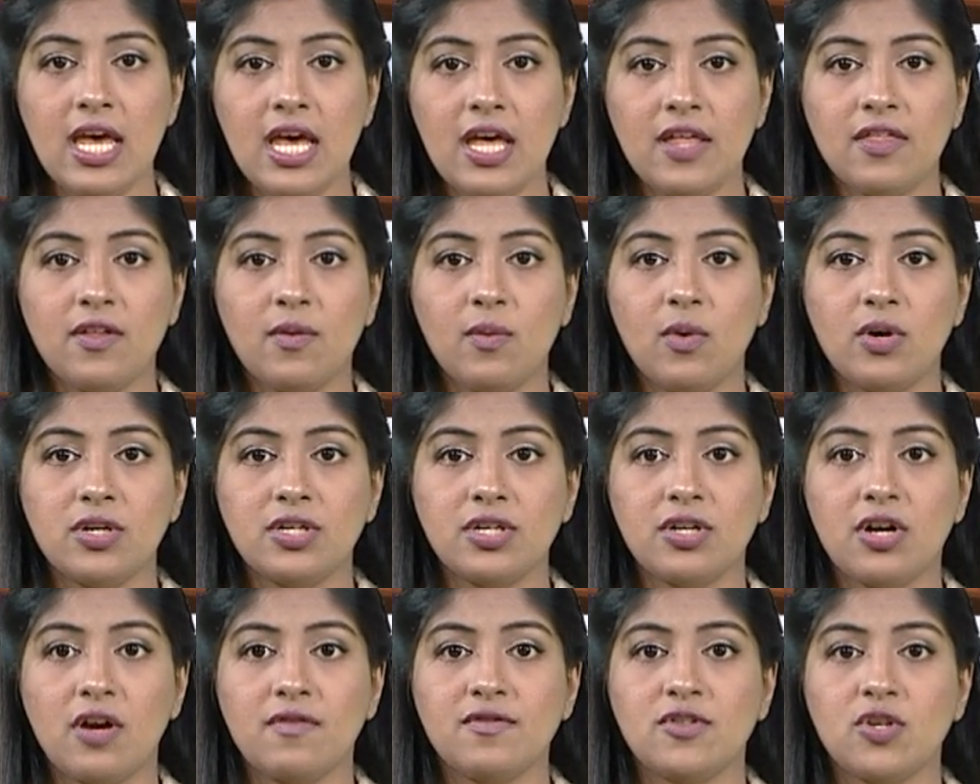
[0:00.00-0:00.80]
The
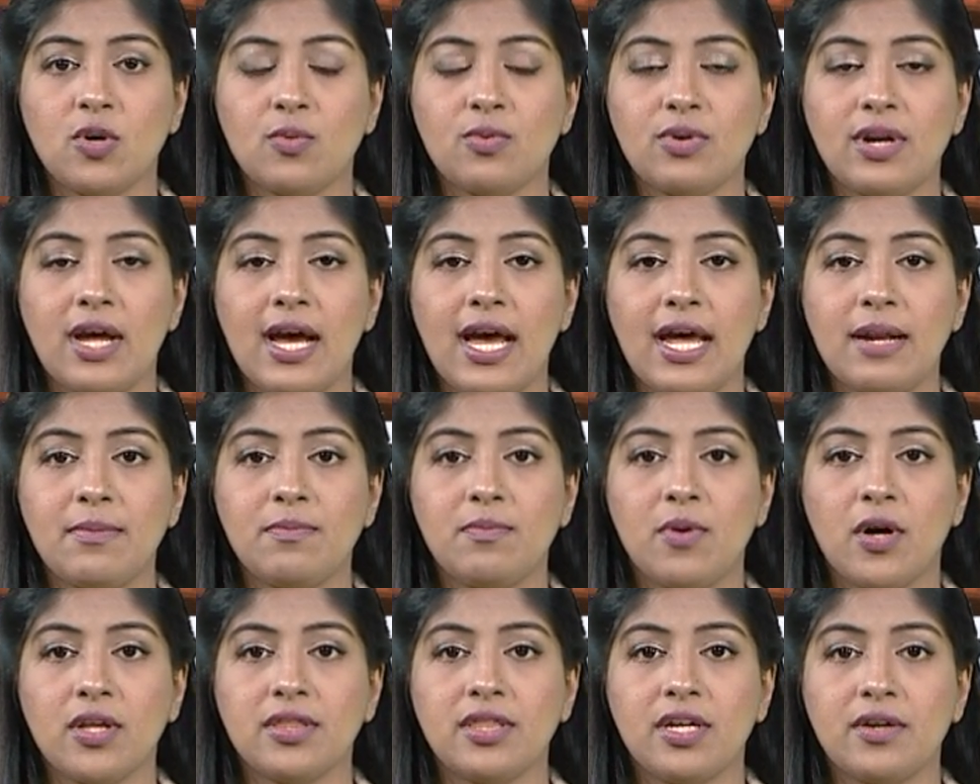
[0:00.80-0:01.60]
water of Jamuna and
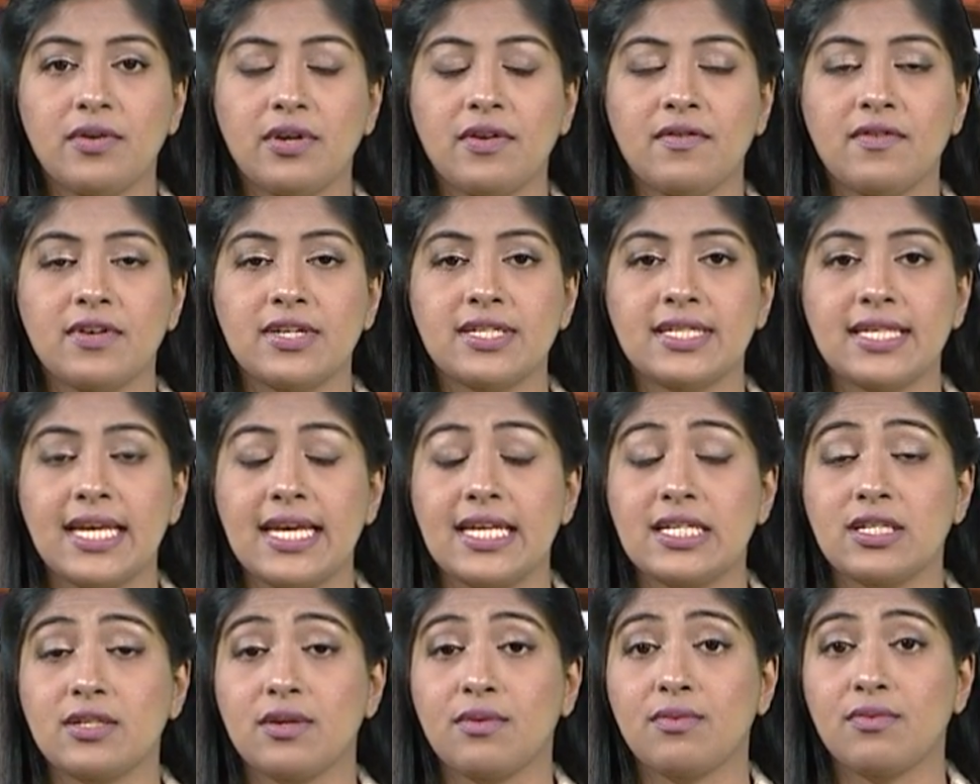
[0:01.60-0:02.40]
Podda rivers
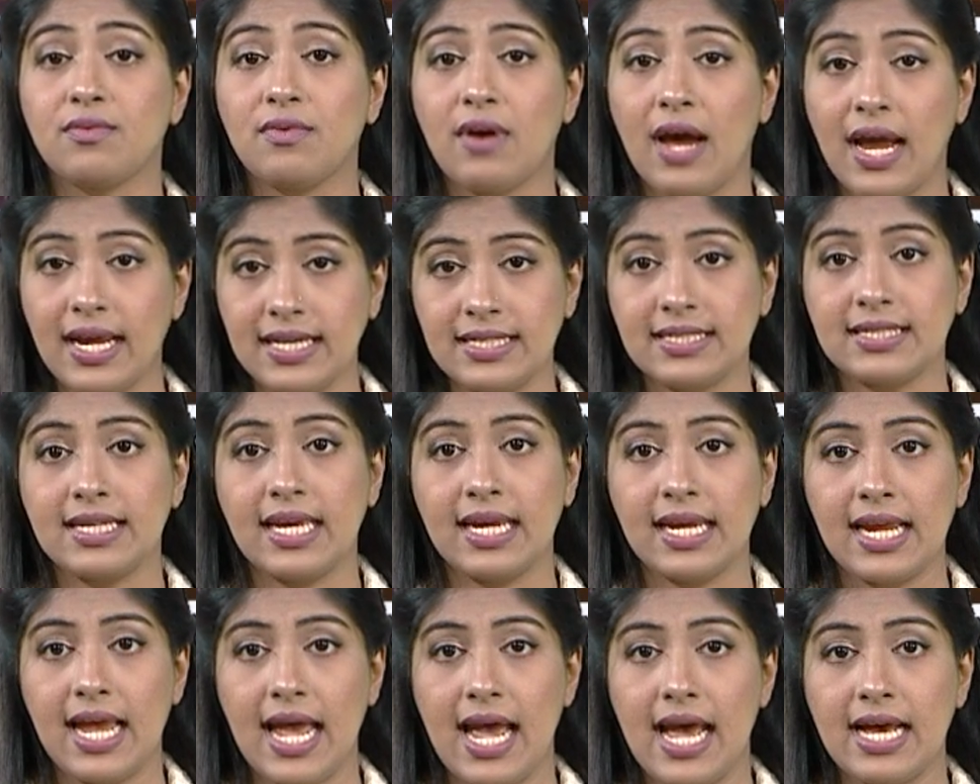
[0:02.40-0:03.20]
is
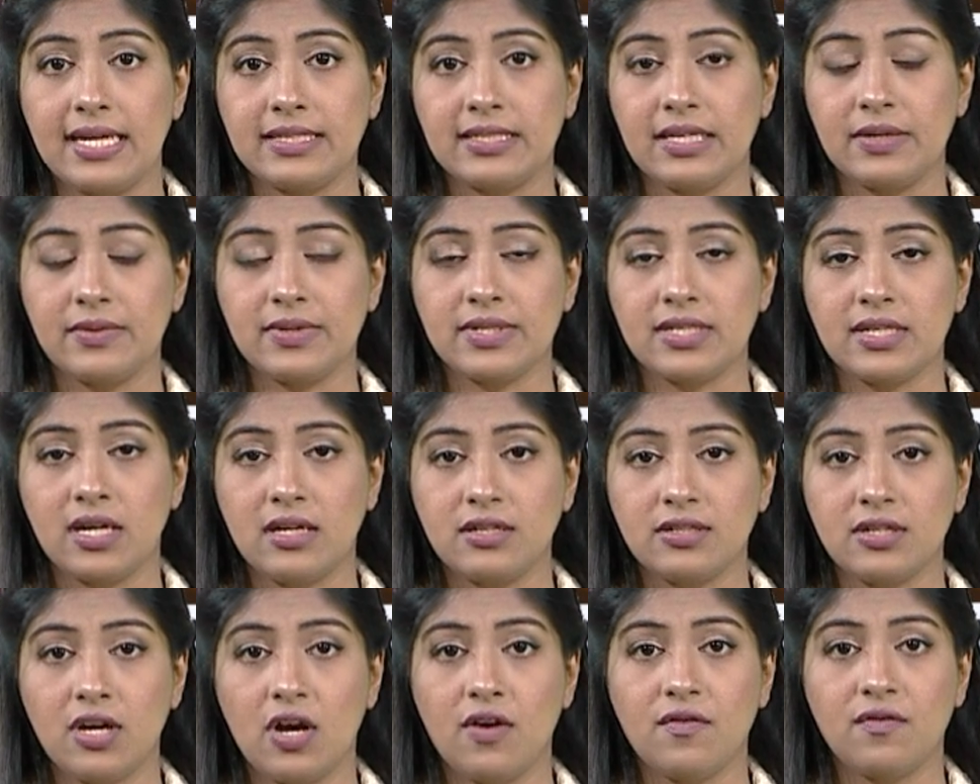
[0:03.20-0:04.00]
rising. As a
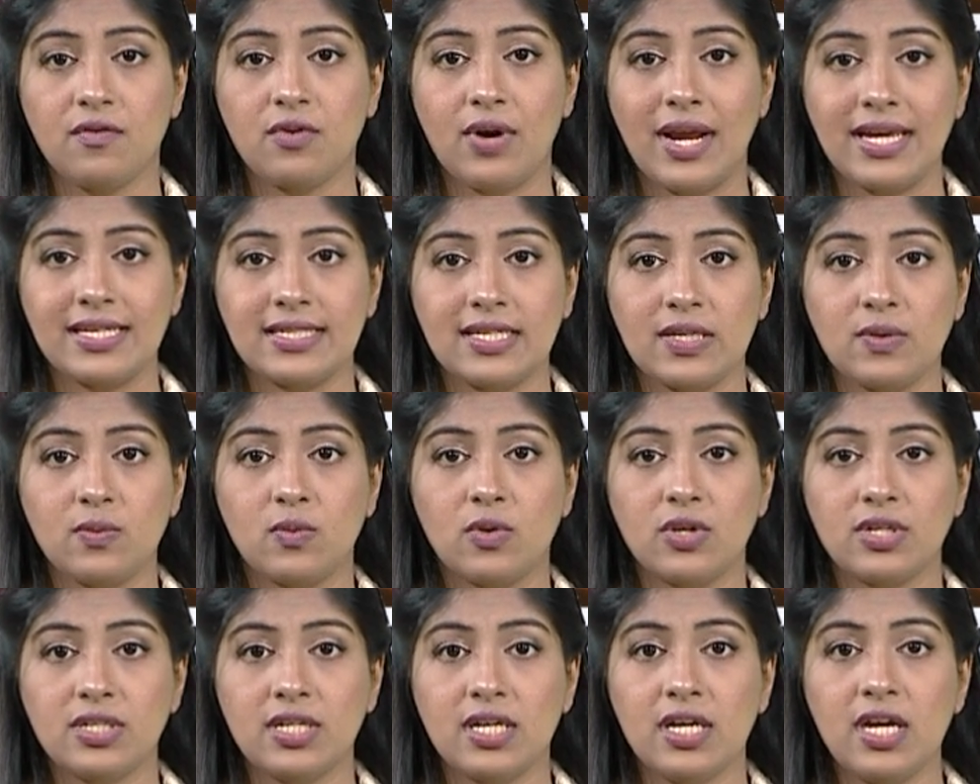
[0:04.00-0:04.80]
result of rising
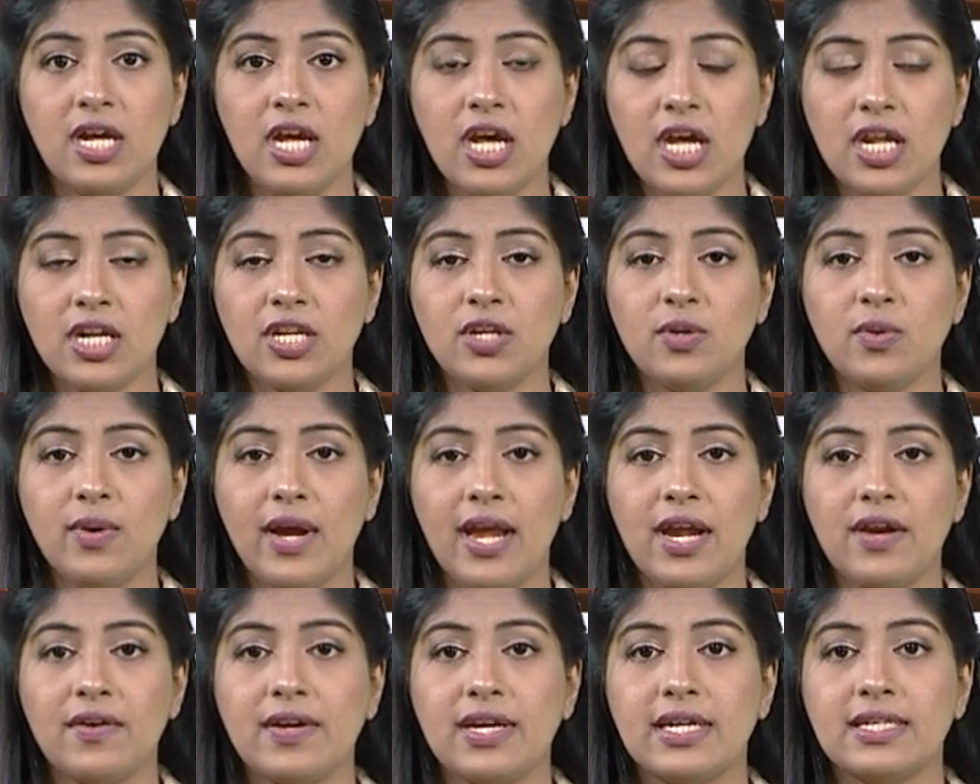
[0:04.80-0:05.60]
water, new
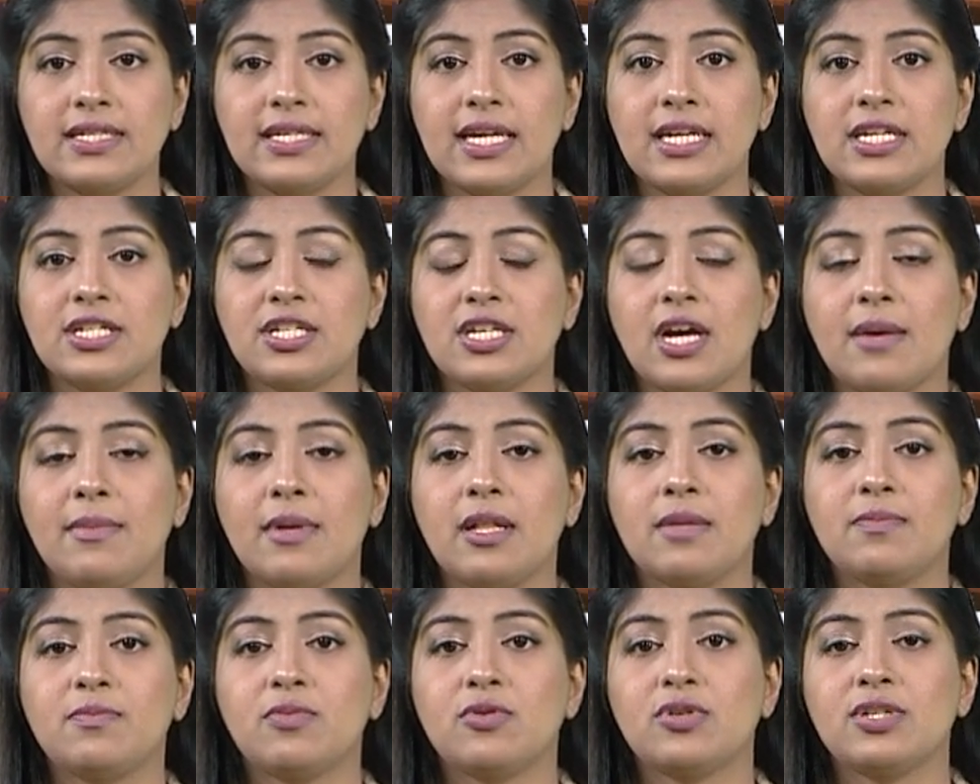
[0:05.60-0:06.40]
areas in
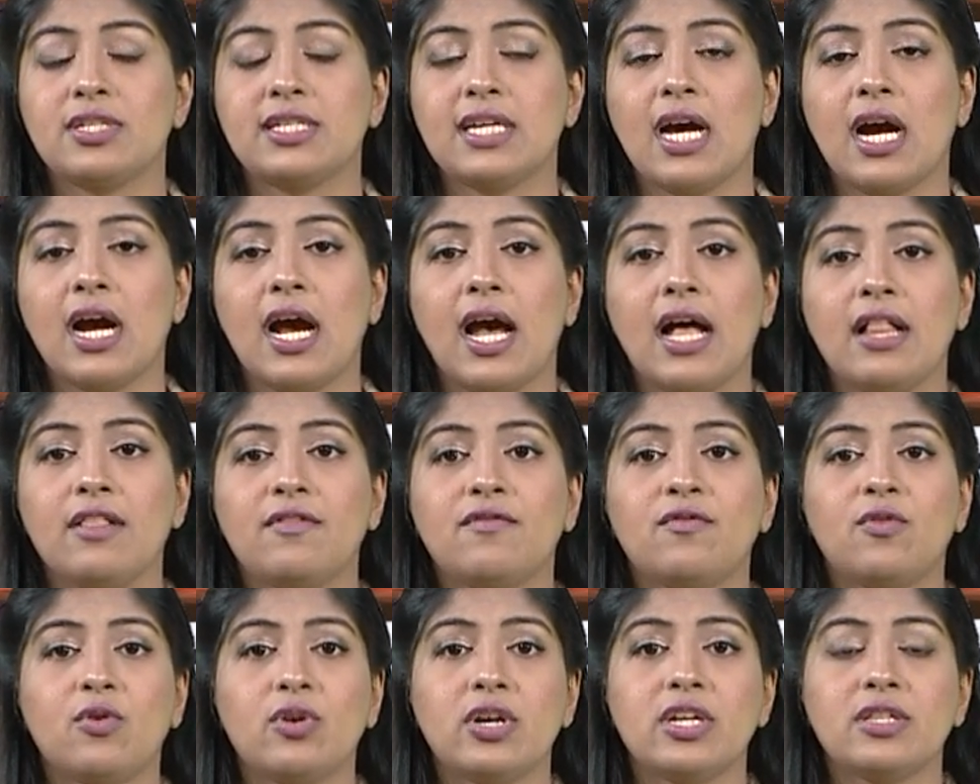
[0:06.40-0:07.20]
Jamalpur, Tangal,
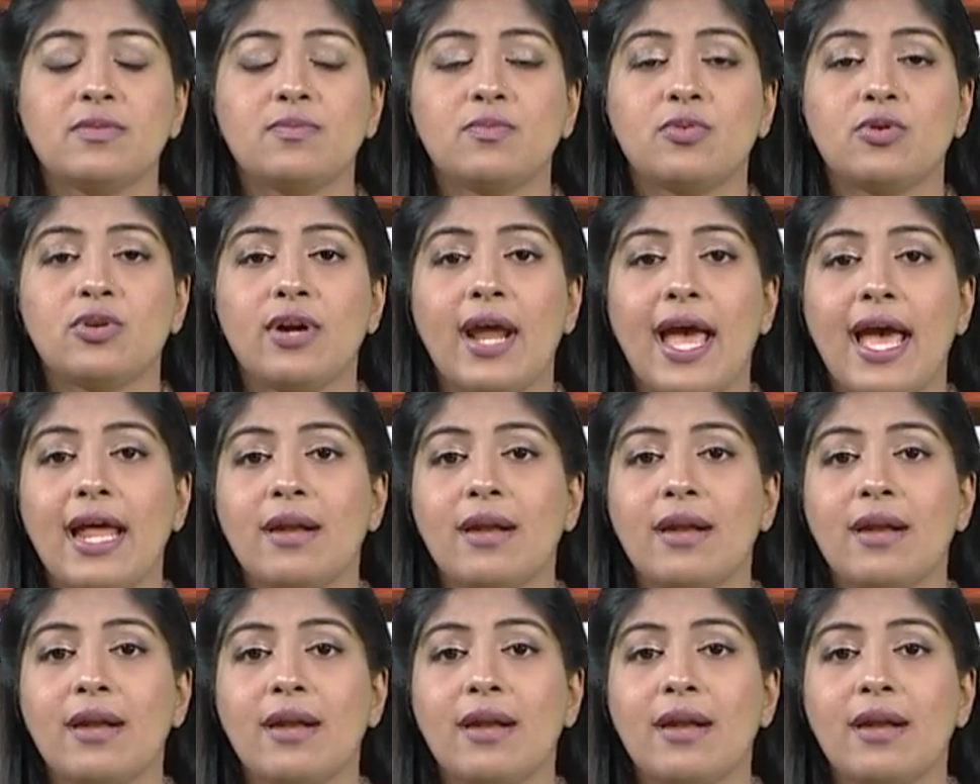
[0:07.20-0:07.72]
Faridpur and